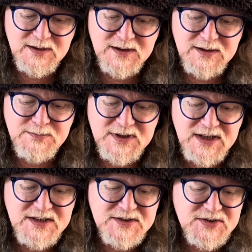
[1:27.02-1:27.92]
But
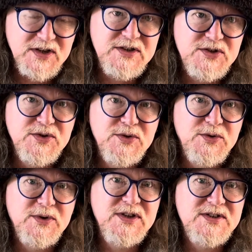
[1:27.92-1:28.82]
then side
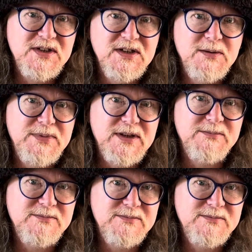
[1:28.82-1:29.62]
2 is a little bit